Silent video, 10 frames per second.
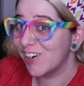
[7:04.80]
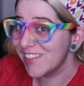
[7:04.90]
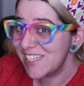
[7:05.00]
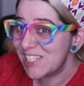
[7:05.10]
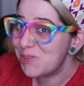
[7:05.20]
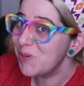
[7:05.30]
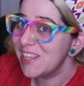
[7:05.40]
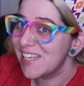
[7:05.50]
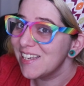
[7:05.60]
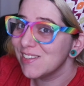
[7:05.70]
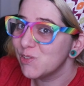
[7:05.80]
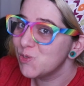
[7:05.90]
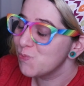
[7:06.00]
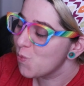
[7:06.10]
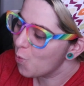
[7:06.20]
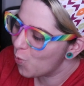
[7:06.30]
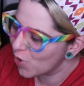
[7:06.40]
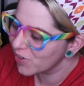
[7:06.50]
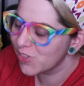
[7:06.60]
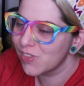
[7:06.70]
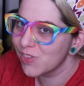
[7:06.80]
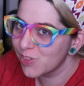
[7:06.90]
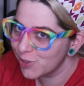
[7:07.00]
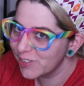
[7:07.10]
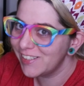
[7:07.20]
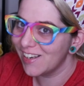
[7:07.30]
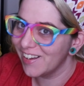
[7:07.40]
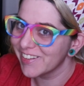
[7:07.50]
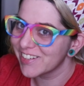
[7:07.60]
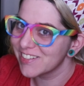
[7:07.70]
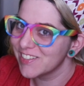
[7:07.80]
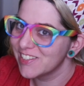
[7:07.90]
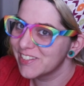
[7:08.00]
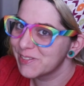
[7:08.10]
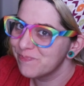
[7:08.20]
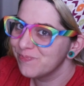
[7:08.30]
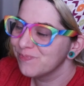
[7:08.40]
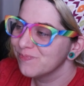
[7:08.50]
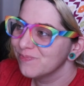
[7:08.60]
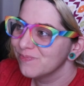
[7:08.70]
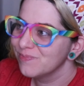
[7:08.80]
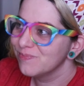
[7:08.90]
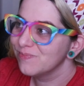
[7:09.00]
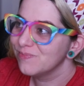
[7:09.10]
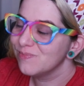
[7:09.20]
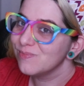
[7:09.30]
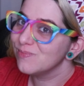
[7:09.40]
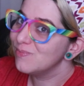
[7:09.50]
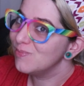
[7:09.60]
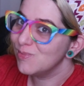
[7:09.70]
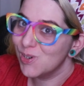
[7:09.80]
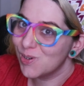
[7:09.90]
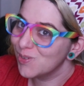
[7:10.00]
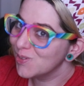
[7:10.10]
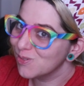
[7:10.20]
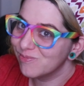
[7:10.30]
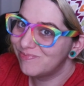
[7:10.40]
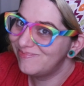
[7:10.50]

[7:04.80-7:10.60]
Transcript: Are these three things worth $30? No.